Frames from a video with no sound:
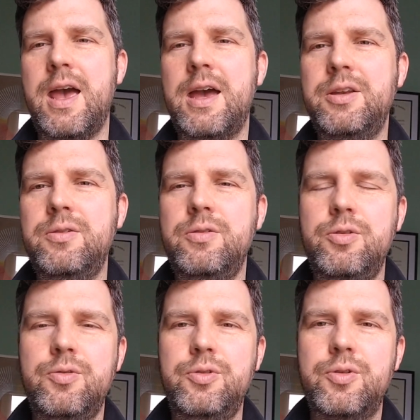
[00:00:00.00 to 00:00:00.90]
and
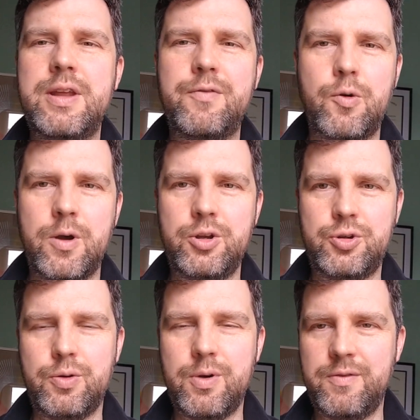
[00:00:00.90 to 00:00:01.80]
you're never quite
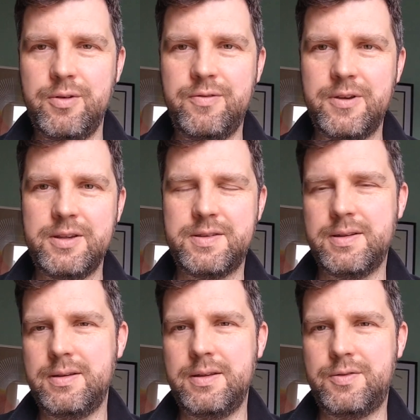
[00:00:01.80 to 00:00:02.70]
sure whether he thinks
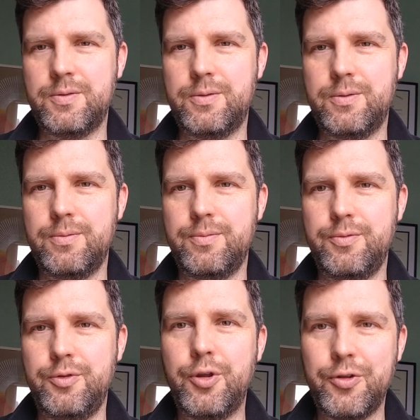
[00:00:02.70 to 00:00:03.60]
that it's all
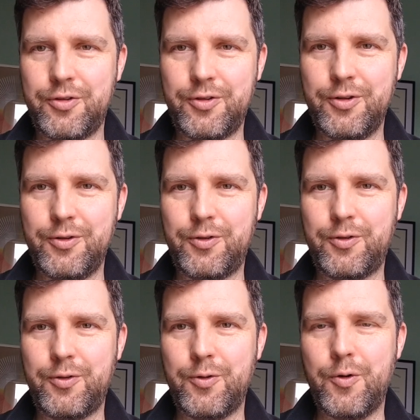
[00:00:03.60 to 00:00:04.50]

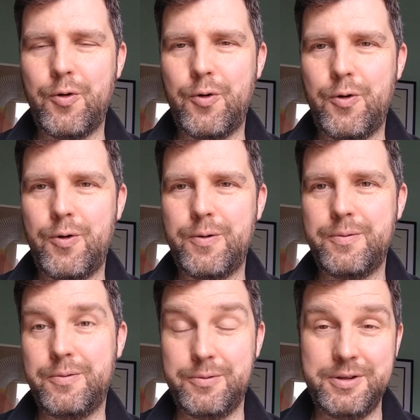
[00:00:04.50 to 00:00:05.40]
nonsense, or
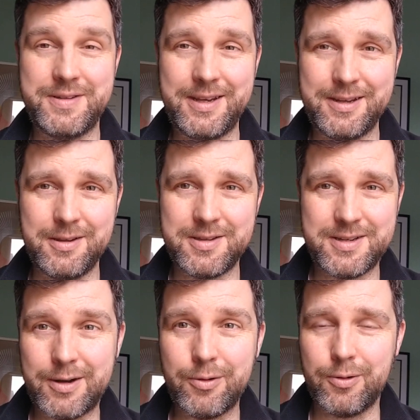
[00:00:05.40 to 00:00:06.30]
he's taking a
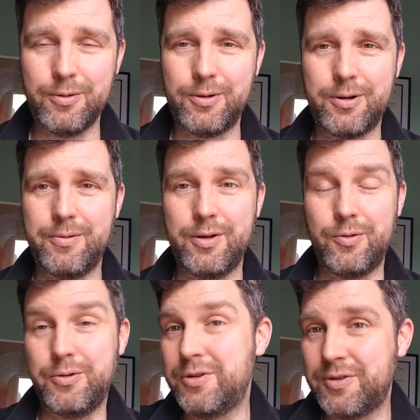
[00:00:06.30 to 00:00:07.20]
satirical look at it,
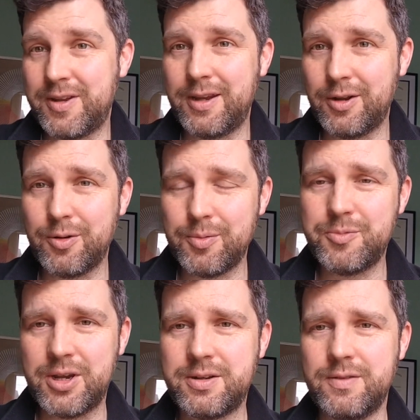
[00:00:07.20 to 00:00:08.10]
or he's just taking an
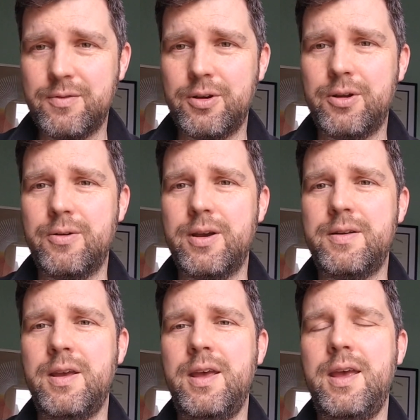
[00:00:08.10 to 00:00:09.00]
objective look at it.